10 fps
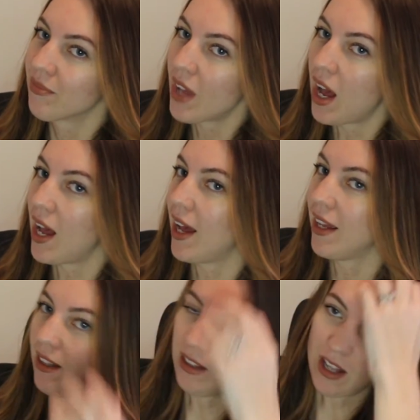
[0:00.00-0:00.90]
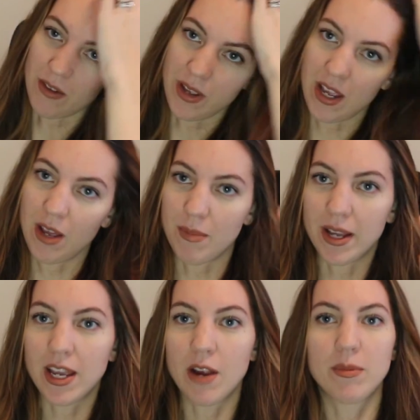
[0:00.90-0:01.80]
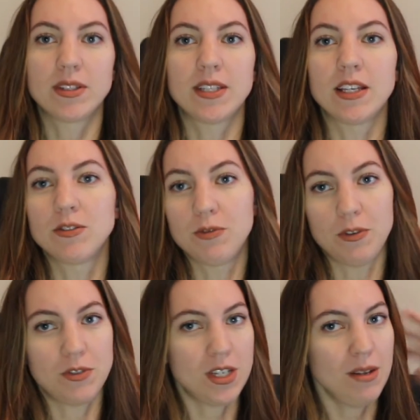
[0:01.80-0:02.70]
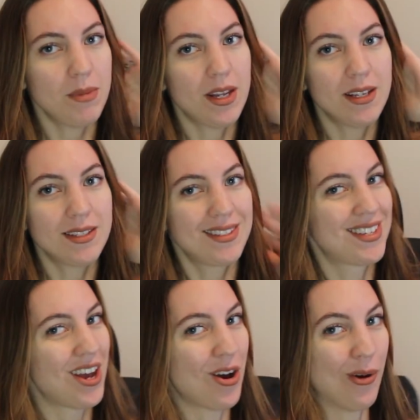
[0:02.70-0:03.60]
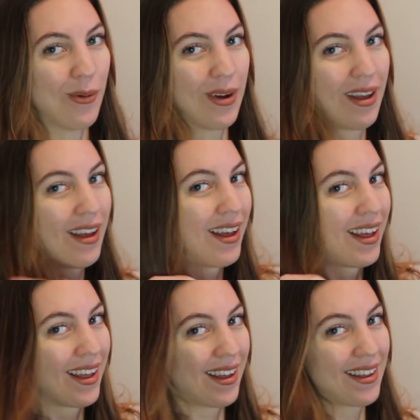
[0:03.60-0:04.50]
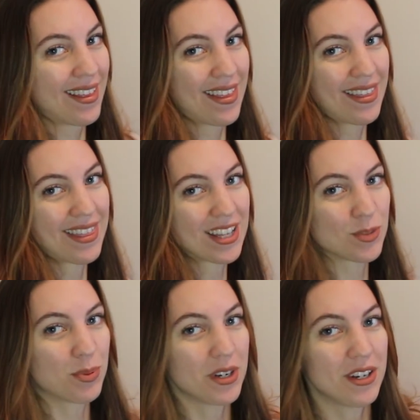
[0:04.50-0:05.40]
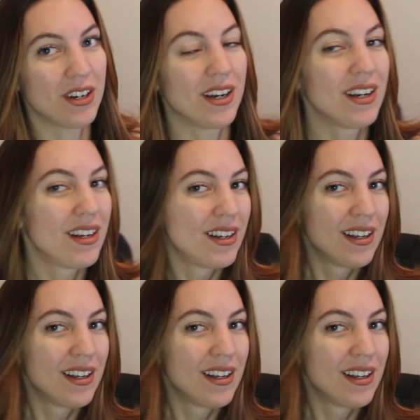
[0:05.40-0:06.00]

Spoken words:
I love it. And my camera says 15 minutes, so that's pretty good.